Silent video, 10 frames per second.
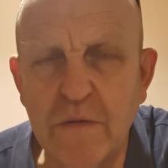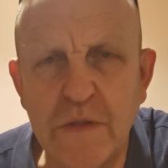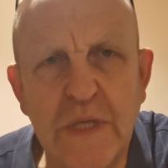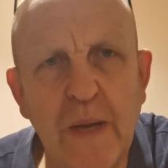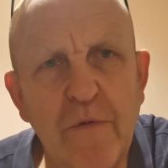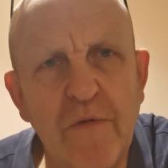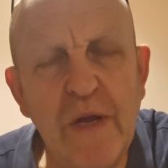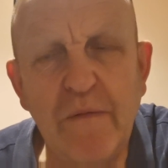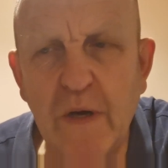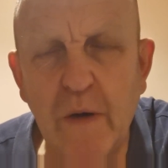summer
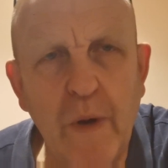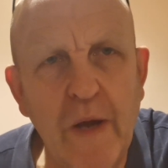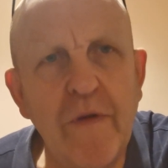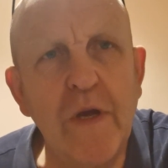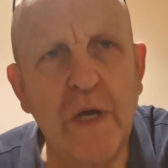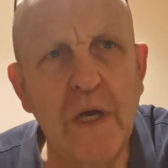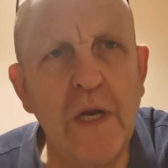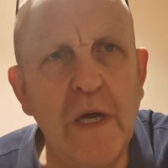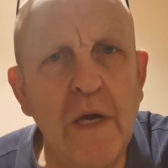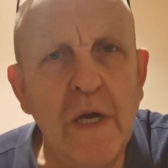evening or whatever, you're
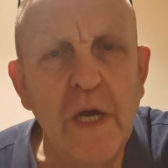gonna,